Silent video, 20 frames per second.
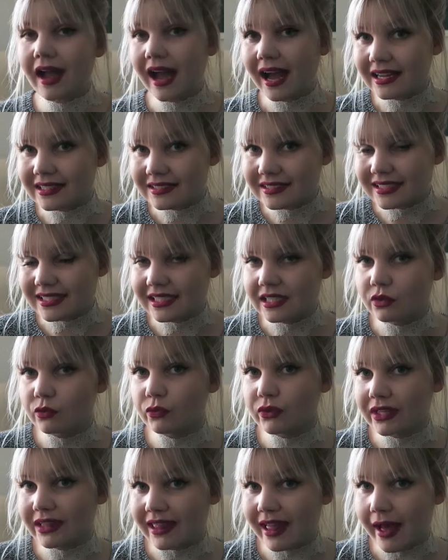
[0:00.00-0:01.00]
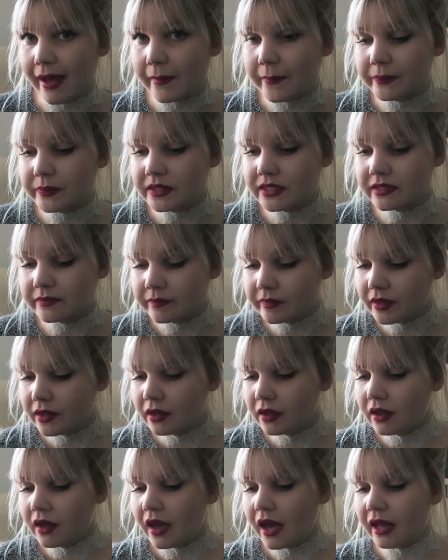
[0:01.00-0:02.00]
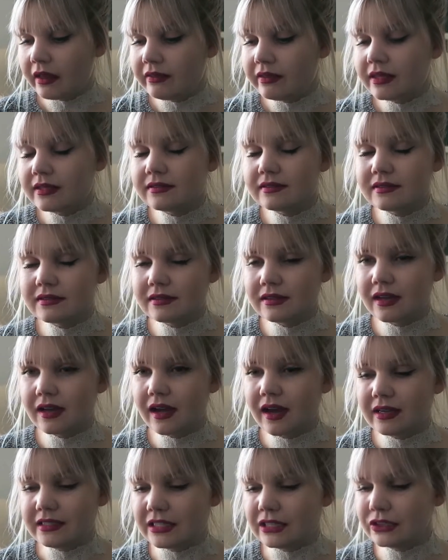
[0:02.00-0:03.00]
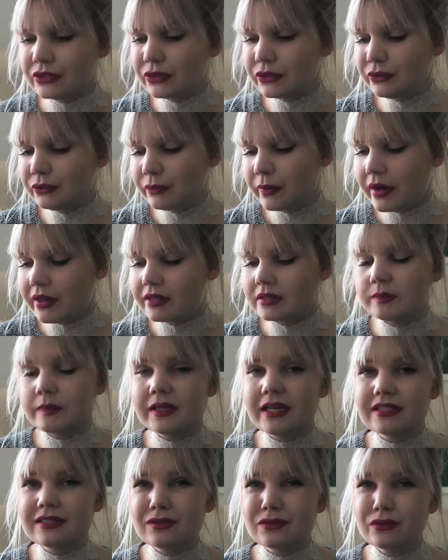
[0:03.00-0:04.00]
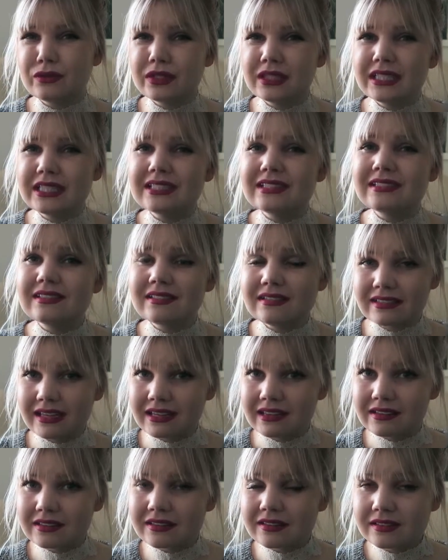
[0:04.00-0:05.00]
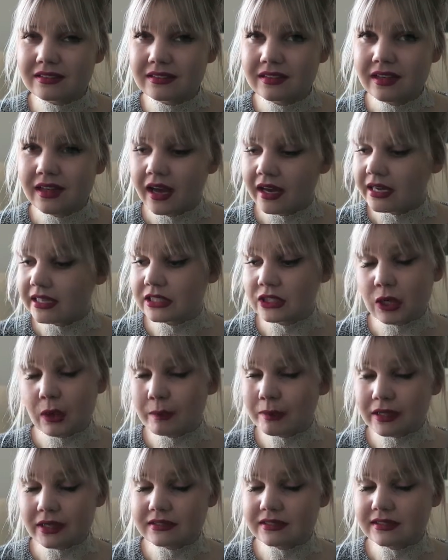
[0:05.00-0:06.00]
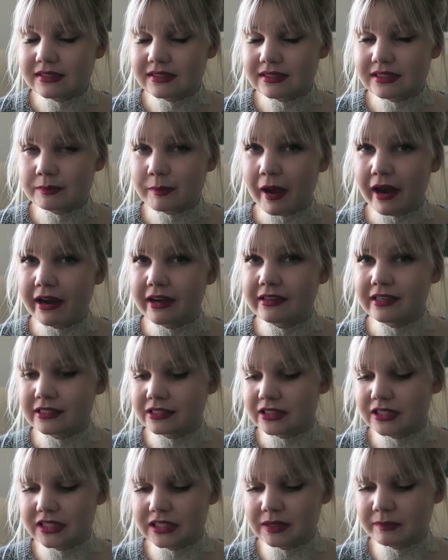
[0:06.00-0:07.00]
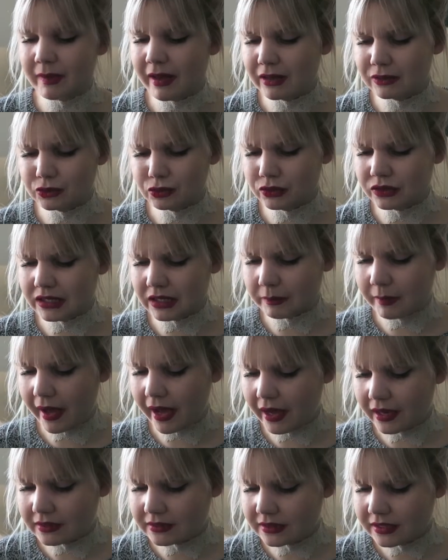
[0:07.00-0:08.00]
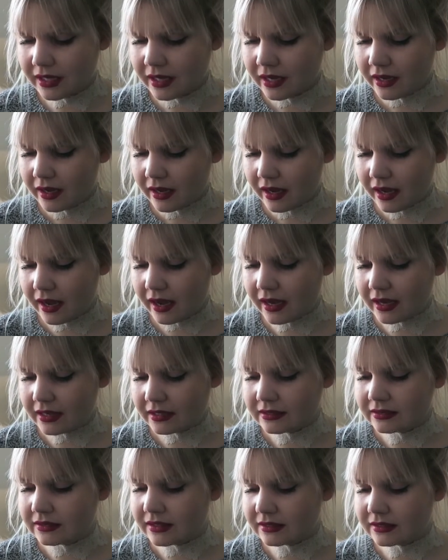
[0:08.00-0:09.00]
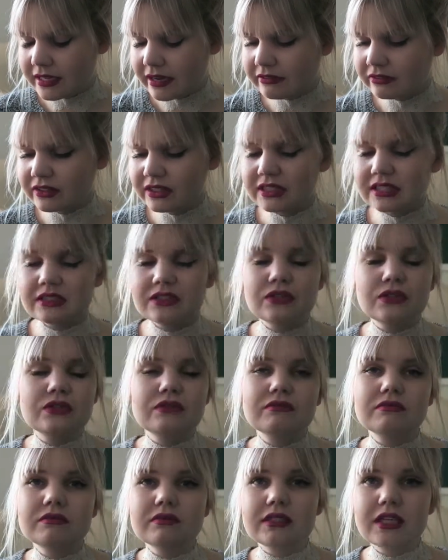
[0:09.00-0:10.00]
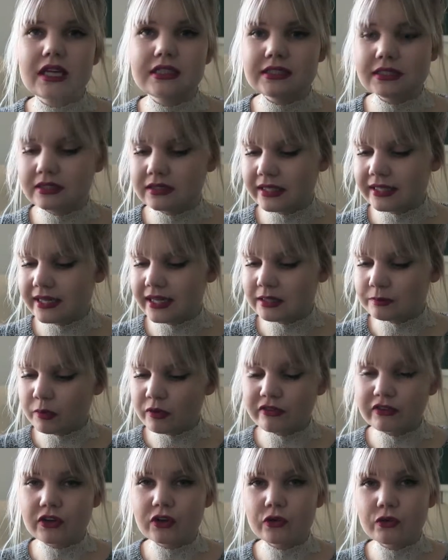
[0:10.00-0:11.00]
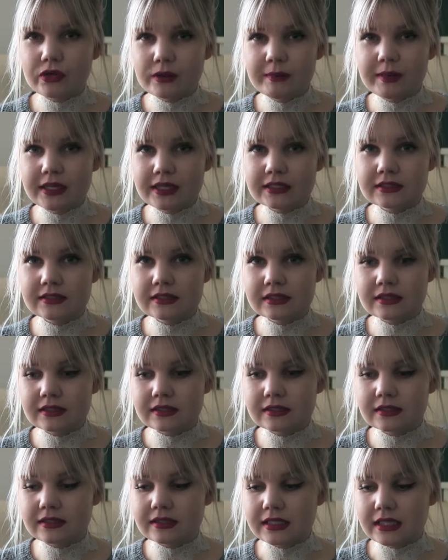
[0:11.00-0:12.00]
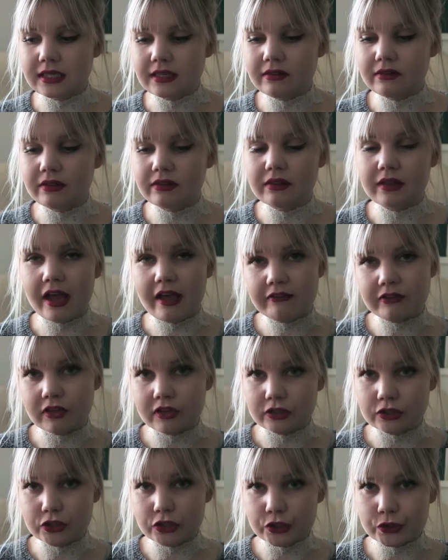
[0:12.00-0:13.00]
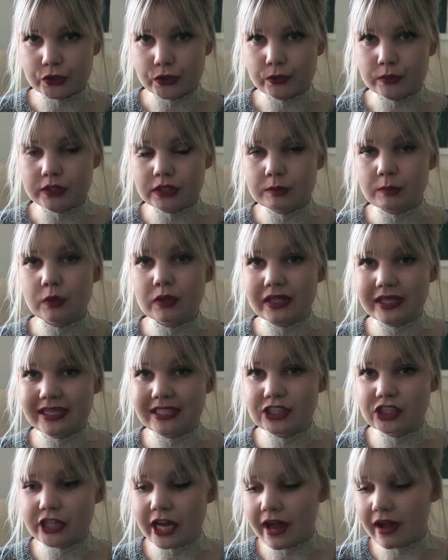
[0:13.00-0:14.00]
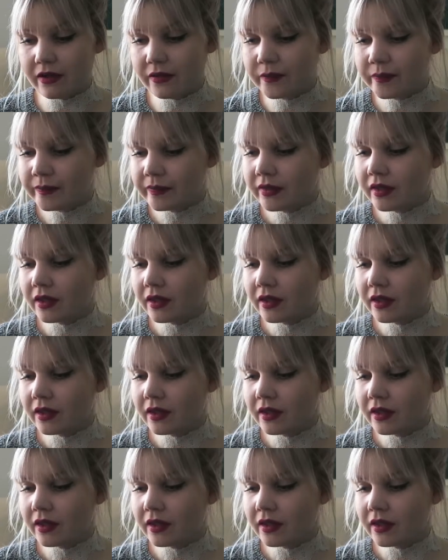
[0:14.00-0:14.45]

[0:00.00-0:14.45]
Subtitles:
Anti-Relapse, and this, I just couldn't wear this because it really stinks, and it's not because it's expired, it just smells really bad, and I didn't like it. It's more of a creamy consistency than the Eclair Duo, which is more like a gel,